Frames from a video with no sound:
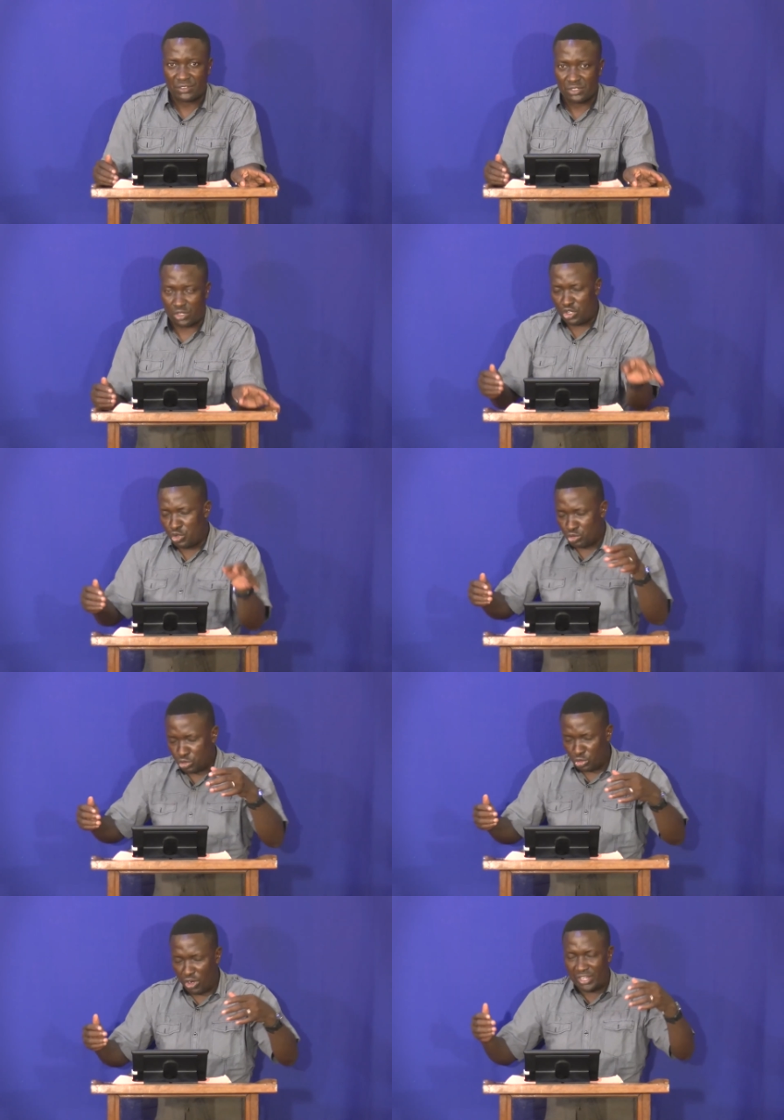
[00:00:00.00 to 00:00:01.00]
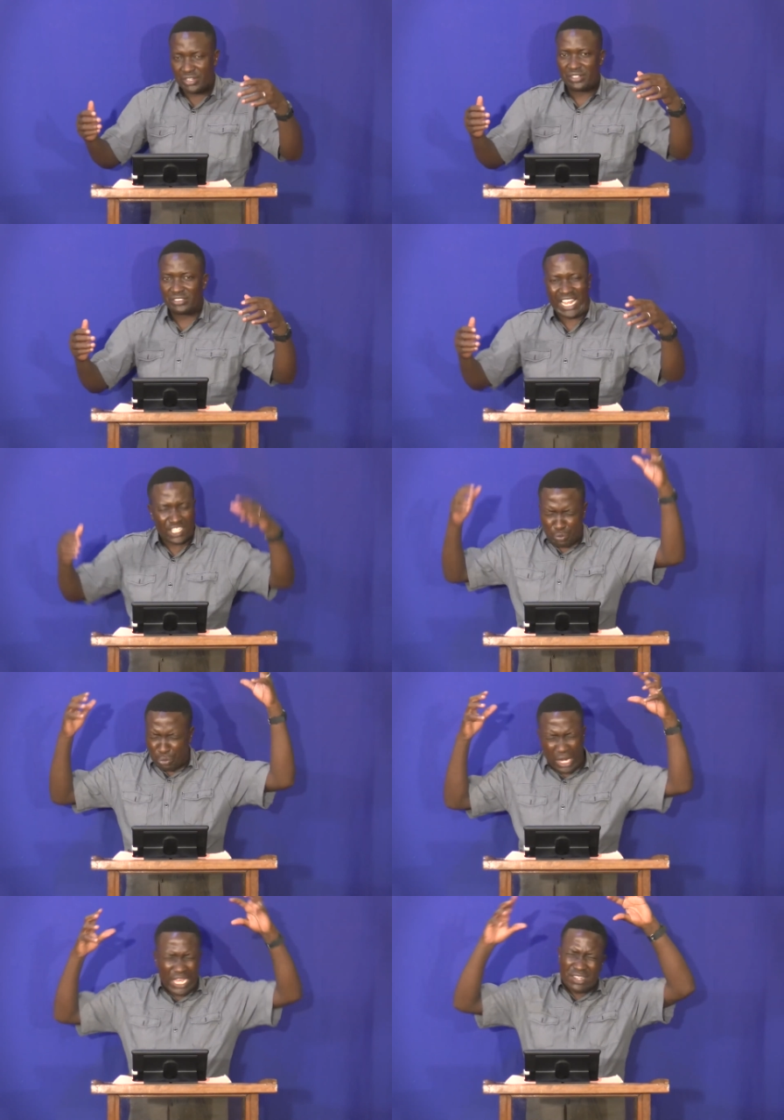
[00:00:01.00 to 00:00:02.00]
So you should not just
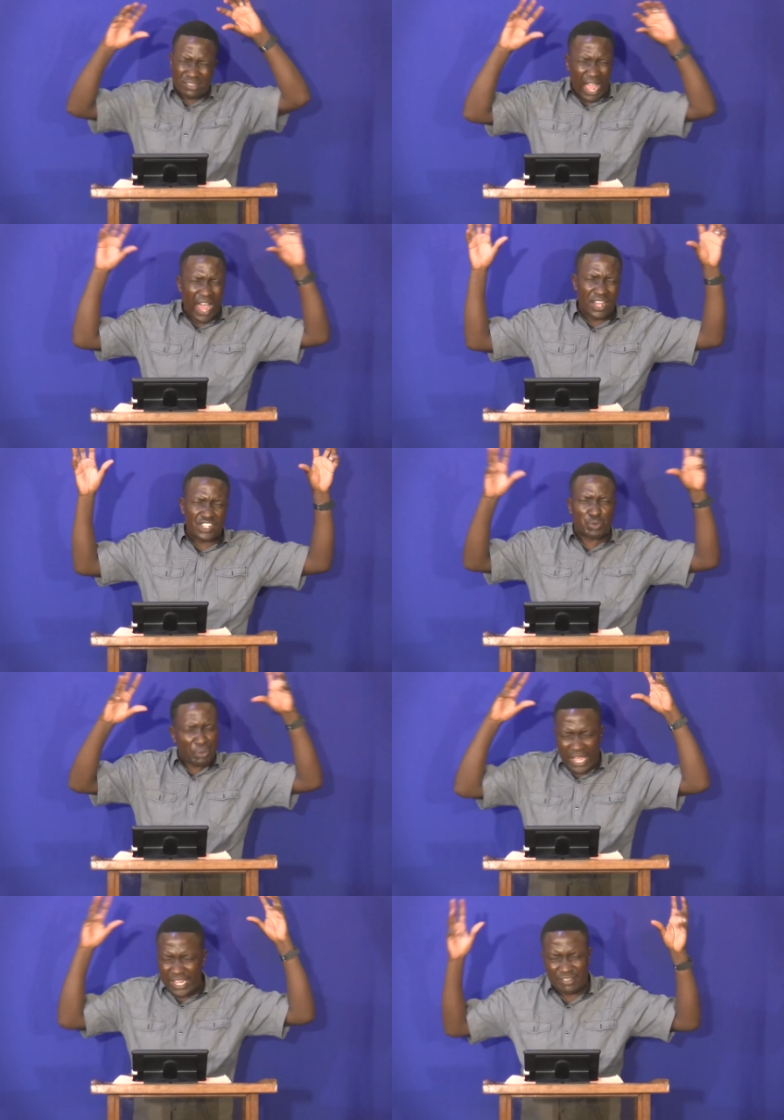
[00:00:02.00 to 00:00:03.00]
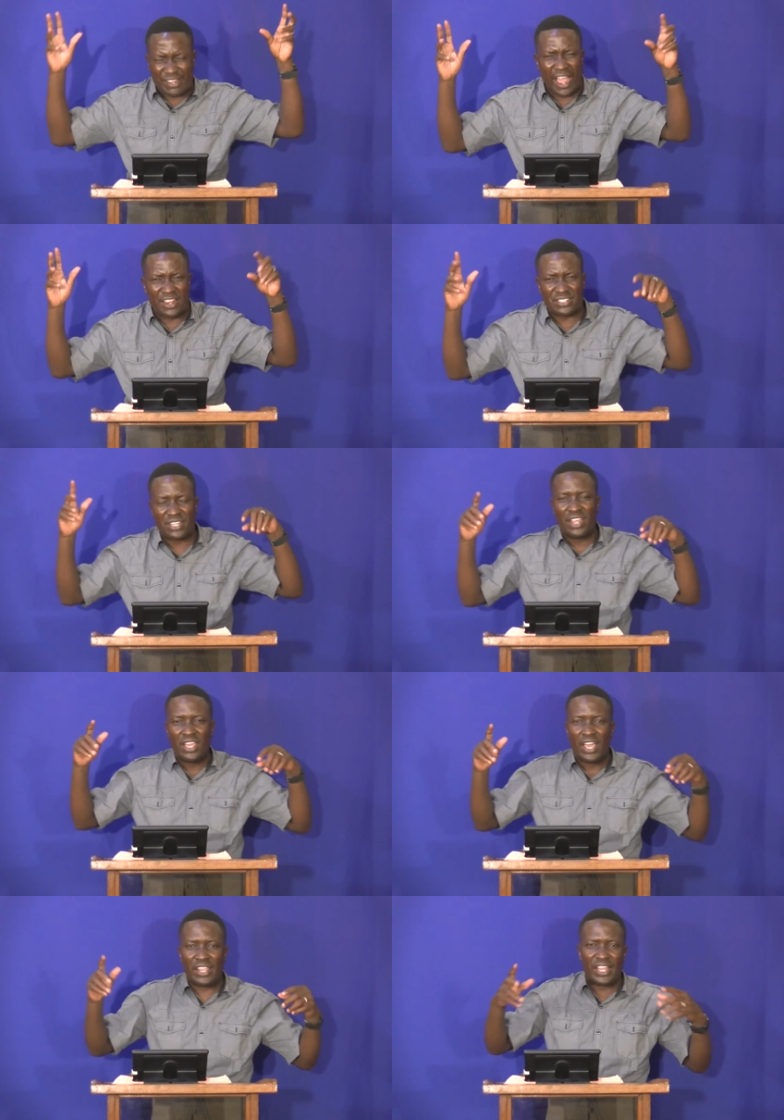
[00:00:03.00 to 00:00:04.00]
pray in tongues, pray in tongues,
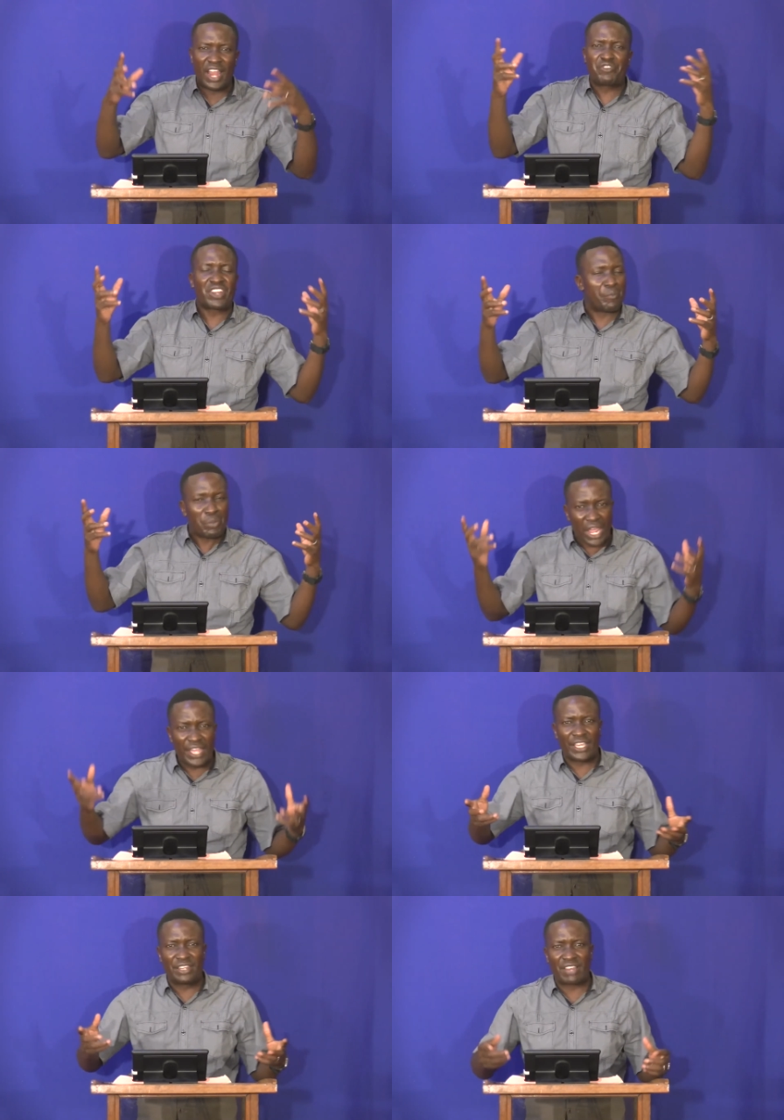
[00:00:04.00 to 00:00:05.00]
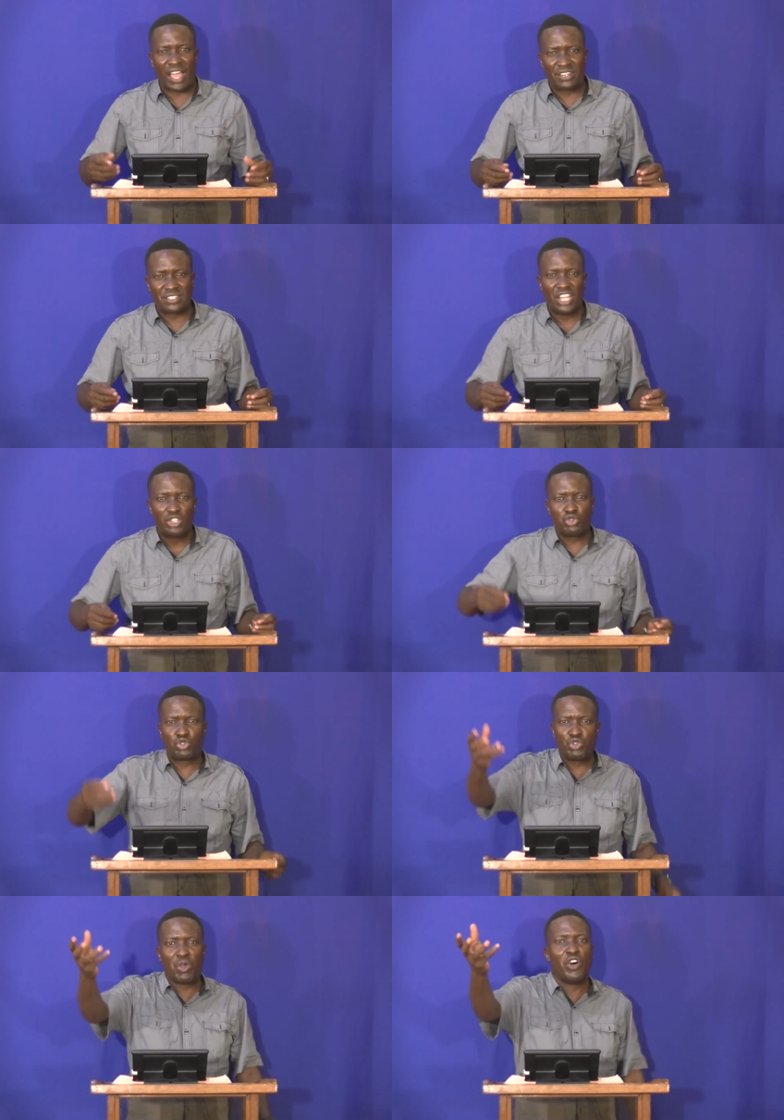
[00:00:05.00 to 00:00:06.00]
and then after praying in tongues, you do
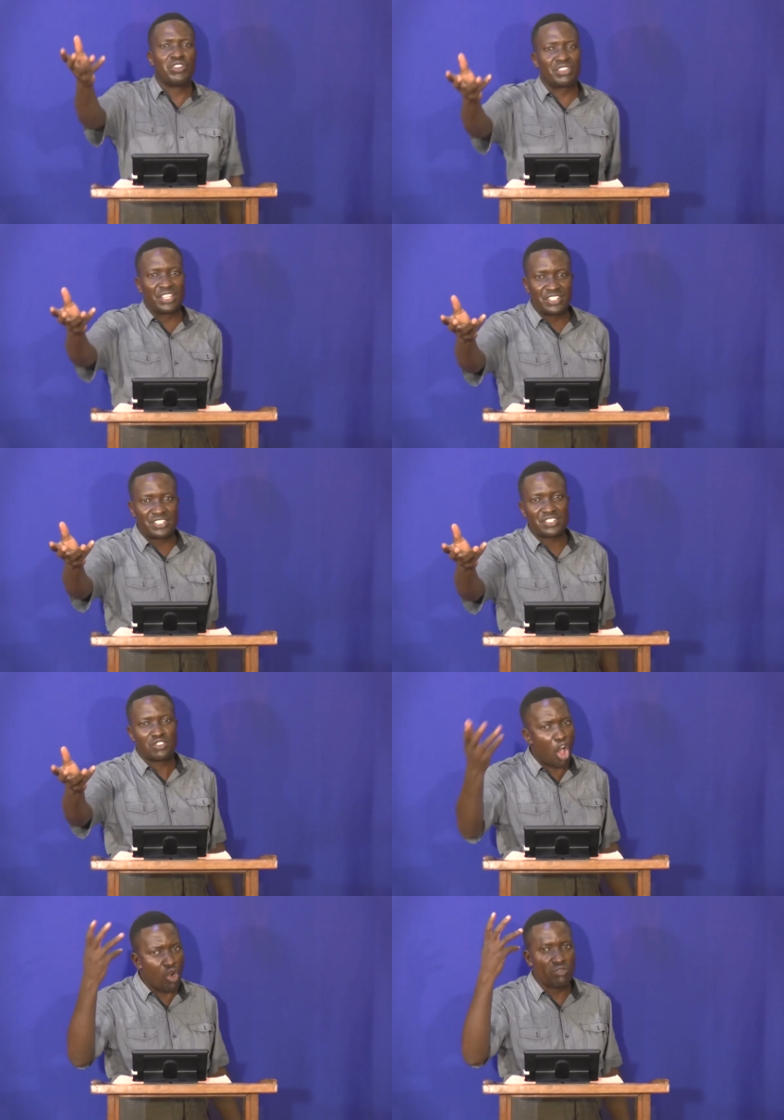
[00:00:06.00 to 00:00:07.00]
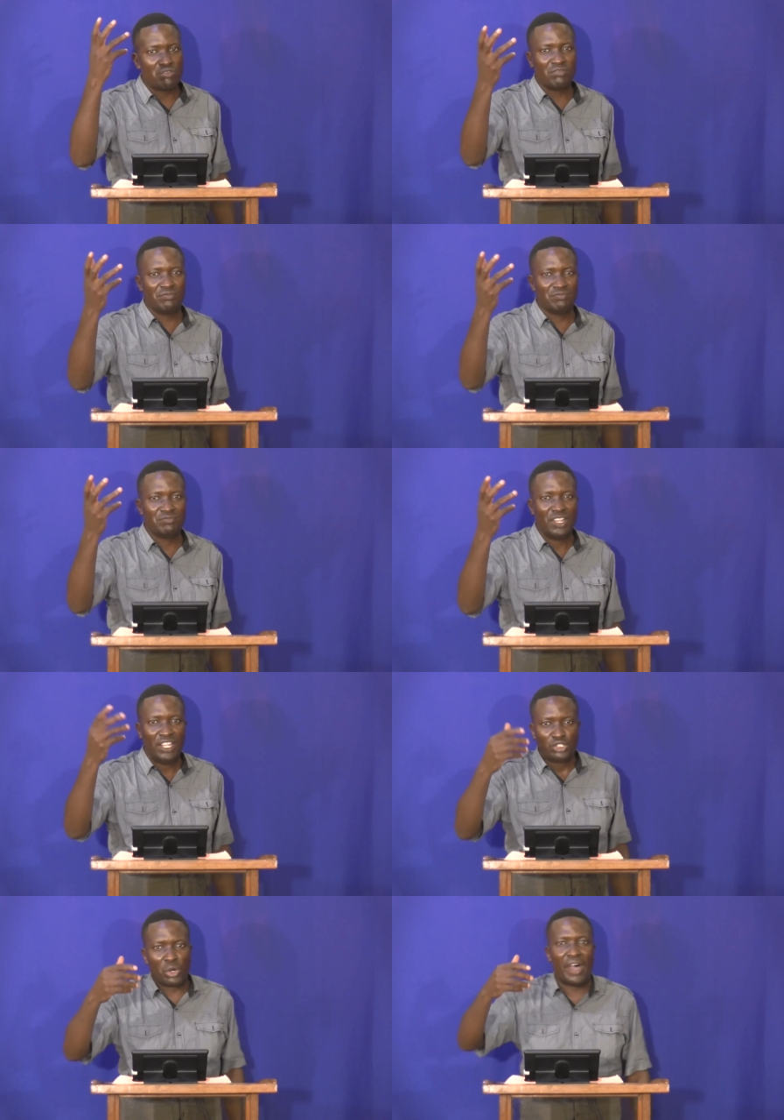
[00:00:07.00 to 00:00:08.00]
your own things. No. Hmm.
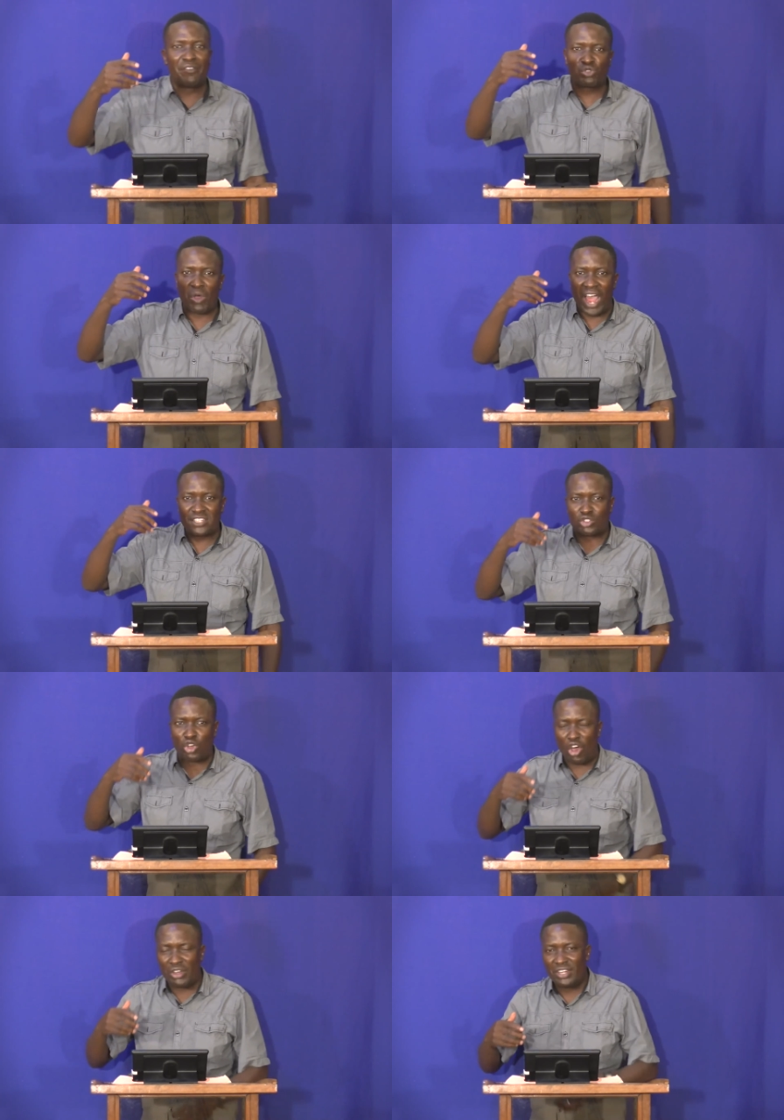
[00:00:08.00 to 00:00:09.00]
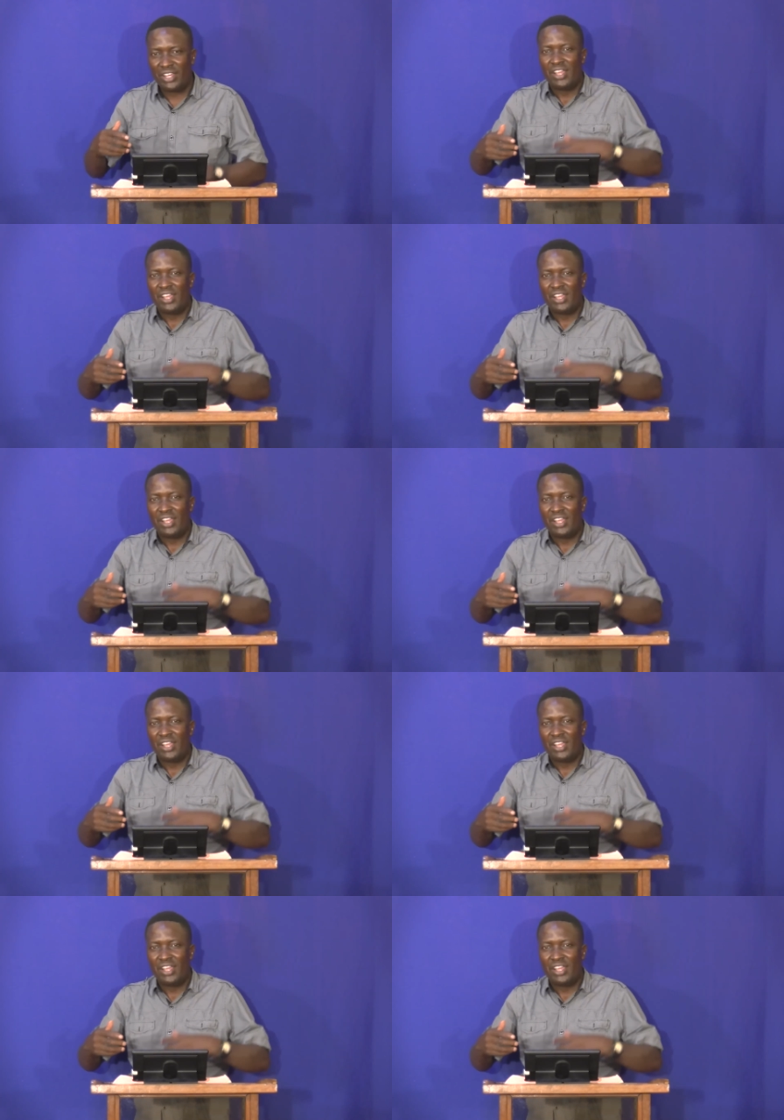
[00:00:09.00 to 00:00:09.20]
You have to ask God,